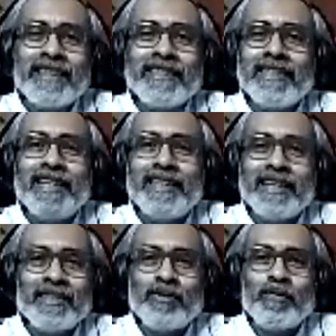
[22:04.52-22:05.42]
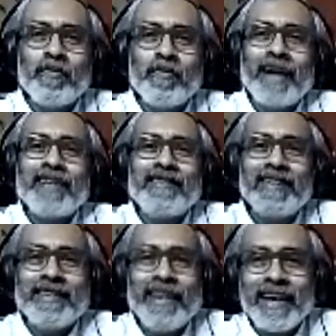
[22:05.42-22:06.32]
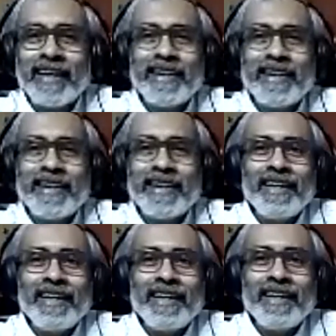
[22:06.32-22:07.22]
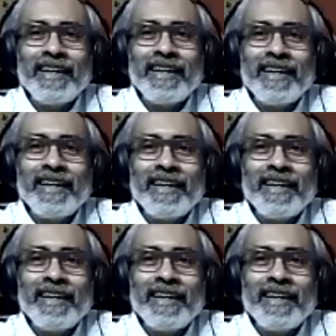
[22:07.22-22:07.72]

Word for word: teach us to make us resilient, that we don't fall down.